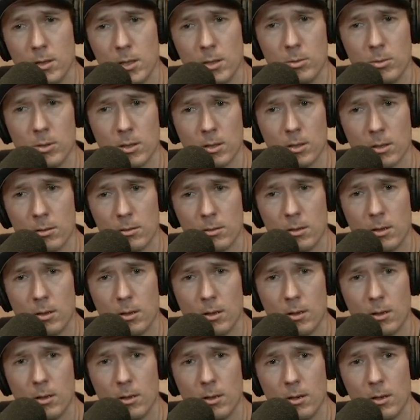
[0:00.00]
Here we go.
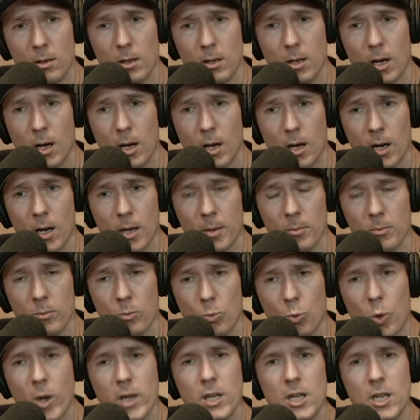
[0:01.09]
Um, what